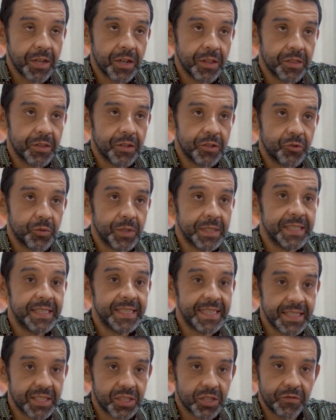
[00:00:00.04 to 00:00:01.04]
on the
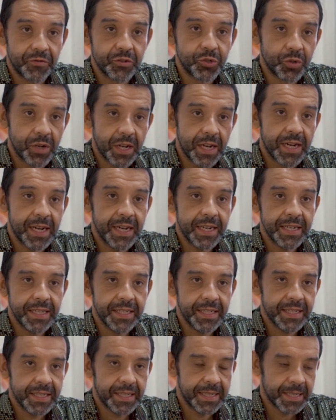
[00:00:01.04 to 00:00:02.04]
26th of
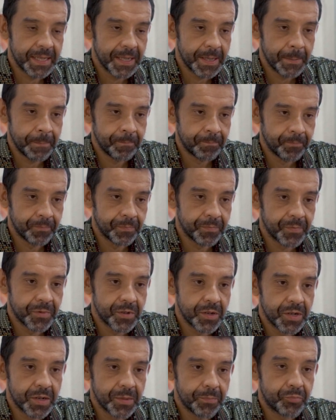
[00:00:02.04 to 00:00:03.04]
July, um,
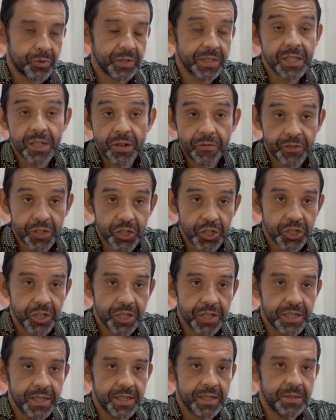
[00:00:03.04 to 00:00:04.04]
the president of
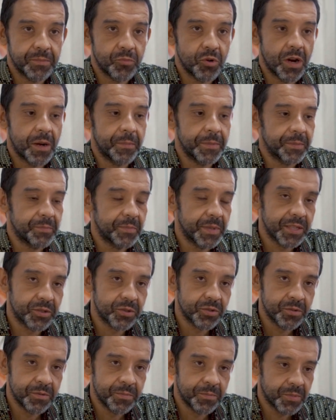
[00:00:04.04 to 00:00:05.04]
Niger, Mohamed
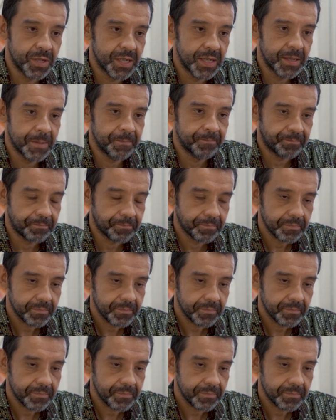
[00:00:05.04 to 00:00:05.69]
Bazoum, um,